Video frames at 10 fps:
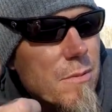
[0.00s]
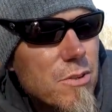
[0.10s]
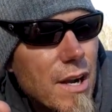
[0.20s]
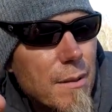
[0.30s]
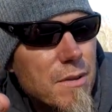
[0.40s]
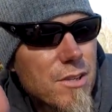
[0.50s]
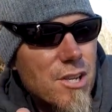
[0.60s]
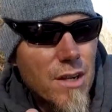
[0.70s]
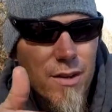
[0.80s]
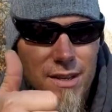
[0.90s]
subscribe to the
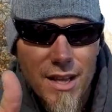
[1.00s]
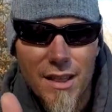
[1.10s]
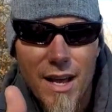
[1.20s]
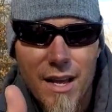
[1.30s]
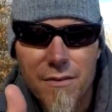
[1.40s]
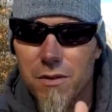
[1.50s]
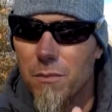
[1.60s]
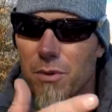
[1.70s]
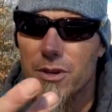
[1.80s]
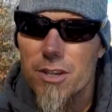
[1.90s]
channel hit that like if you
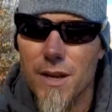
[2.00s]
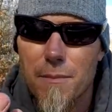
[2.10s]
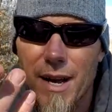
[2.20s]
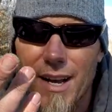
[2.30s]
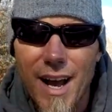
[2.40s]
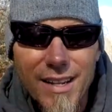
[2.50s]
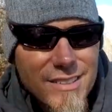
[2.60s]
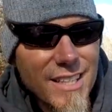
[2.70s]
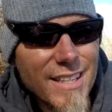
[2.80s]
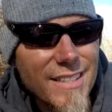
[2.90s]
appreciate my
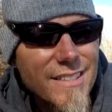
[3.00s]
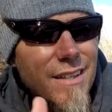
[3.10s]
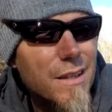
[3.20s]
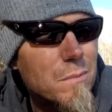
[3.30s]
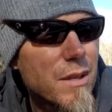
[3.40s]
content um,